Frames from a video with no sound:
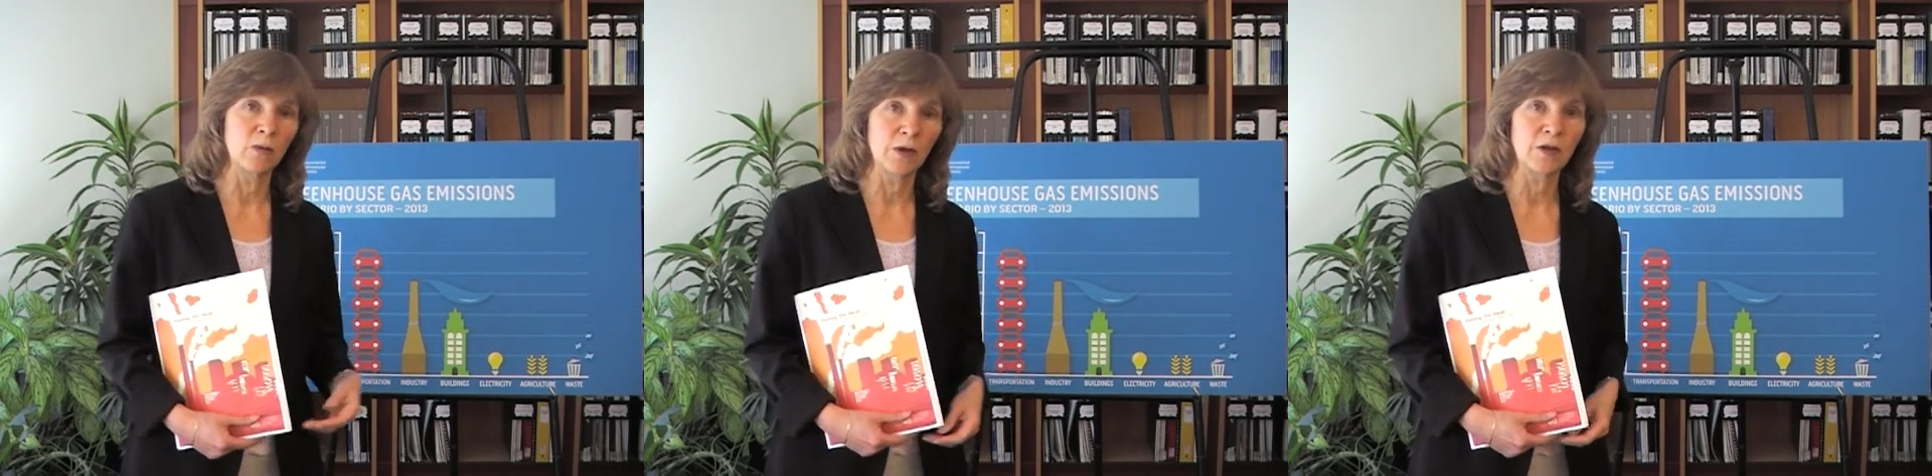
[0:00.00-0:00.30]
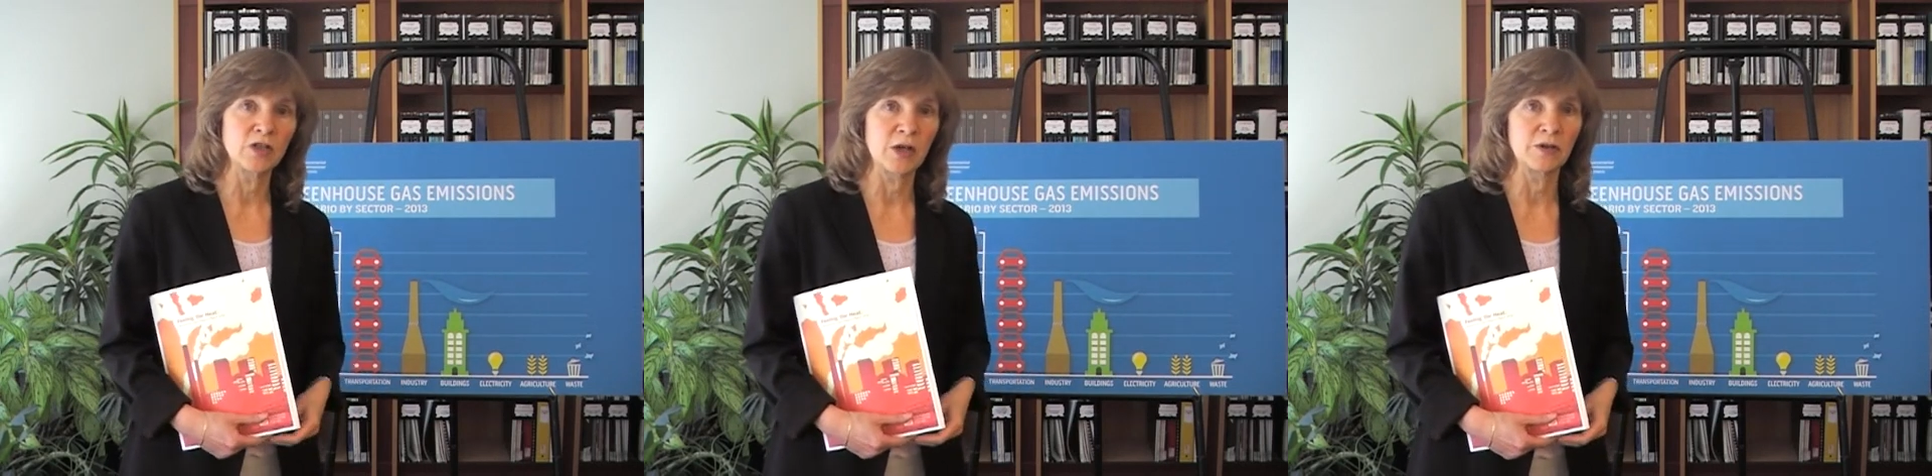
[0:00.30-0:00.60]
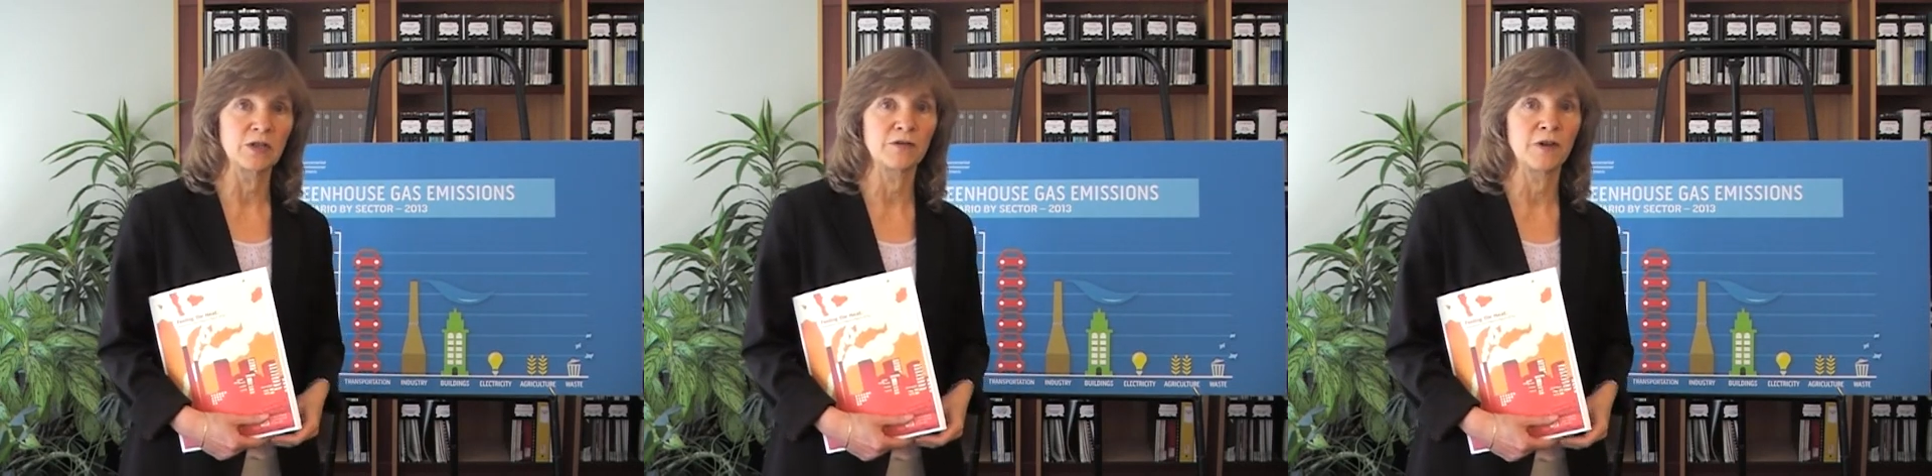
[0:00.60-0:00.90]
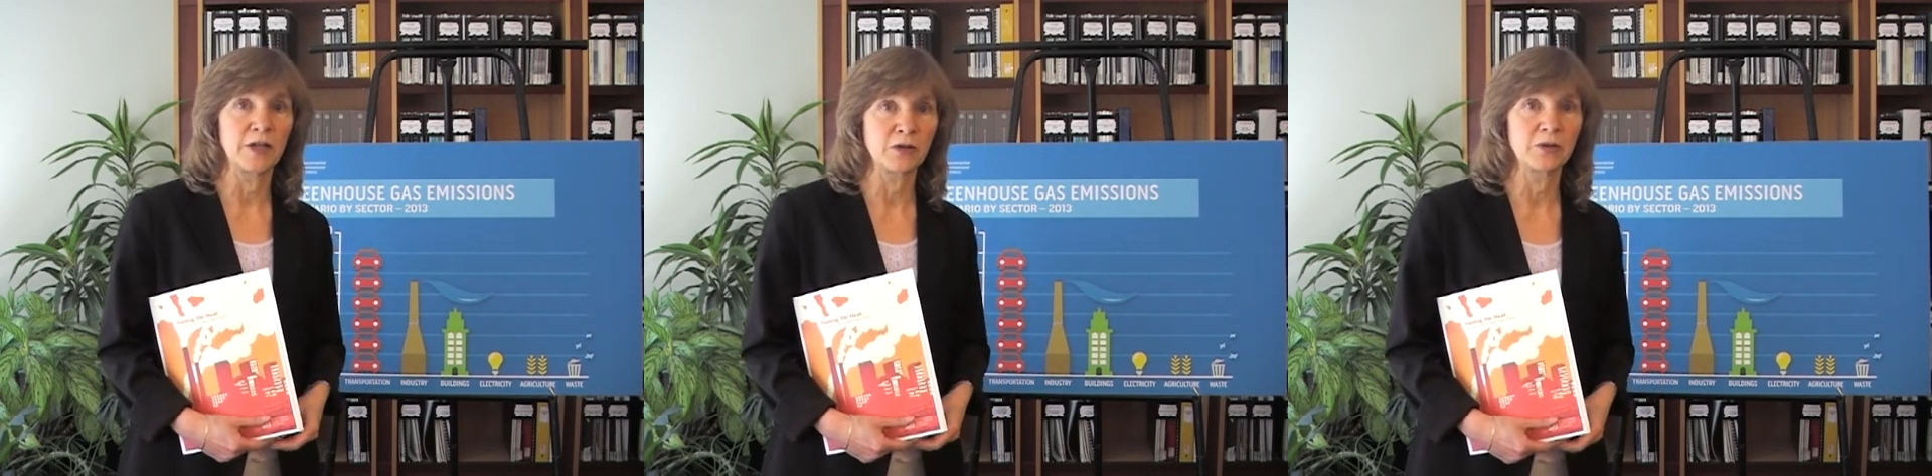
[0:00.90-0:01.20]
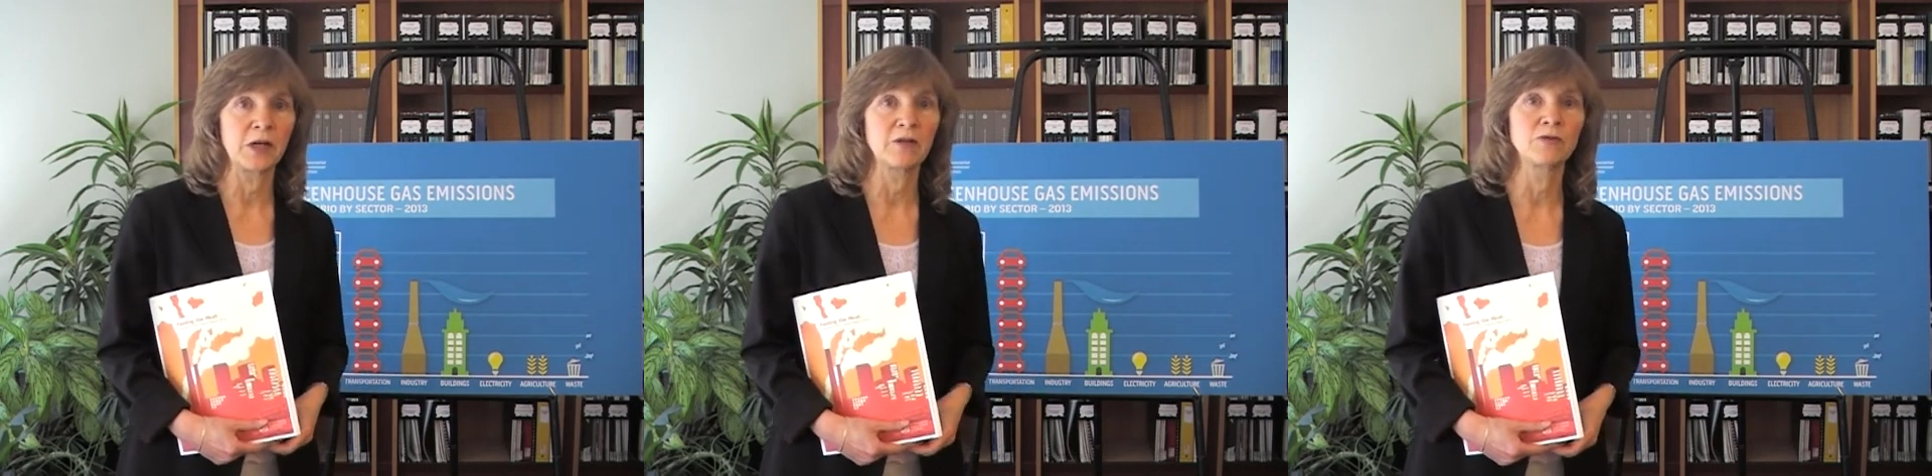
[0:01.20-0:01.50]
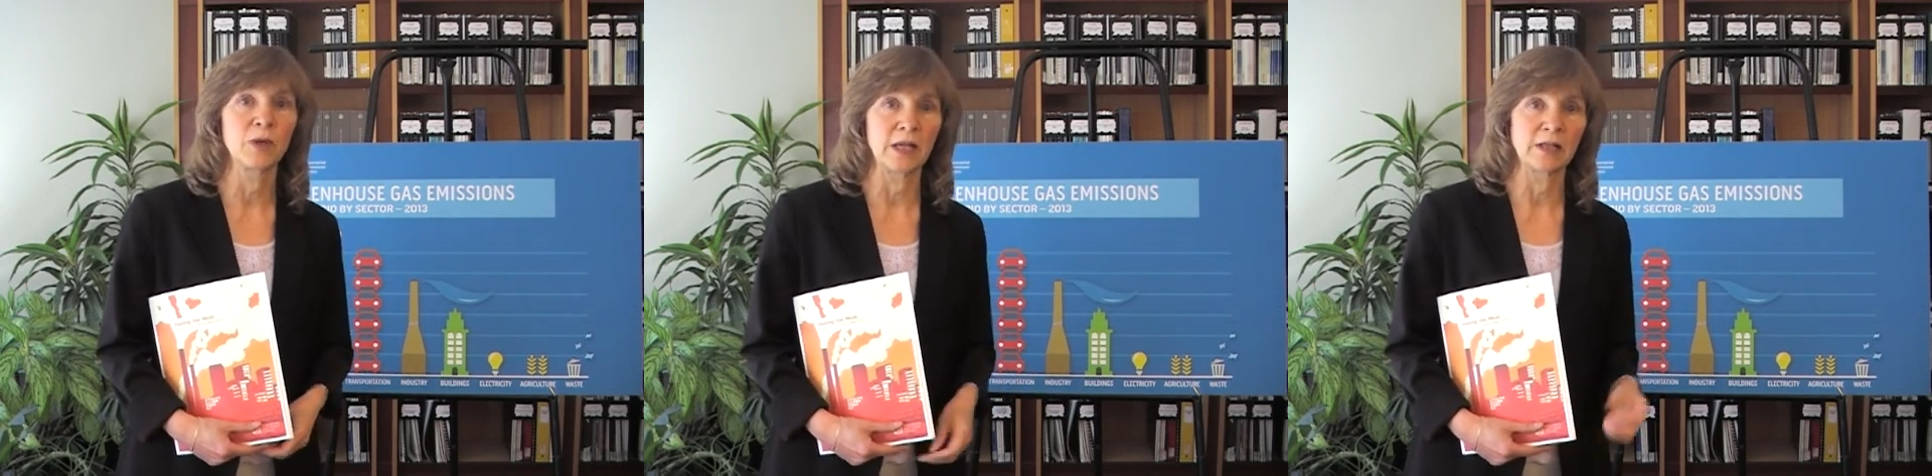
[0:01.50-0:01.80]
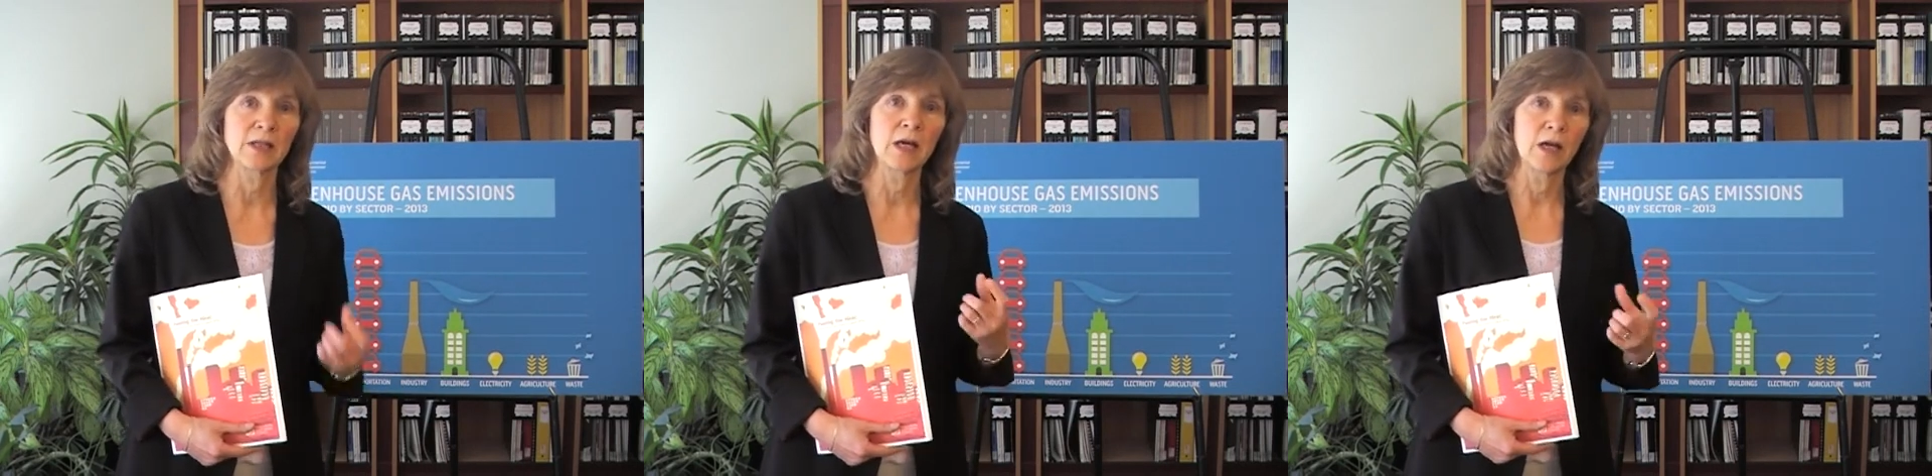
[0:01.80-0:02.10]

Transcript: with each other to find creative ways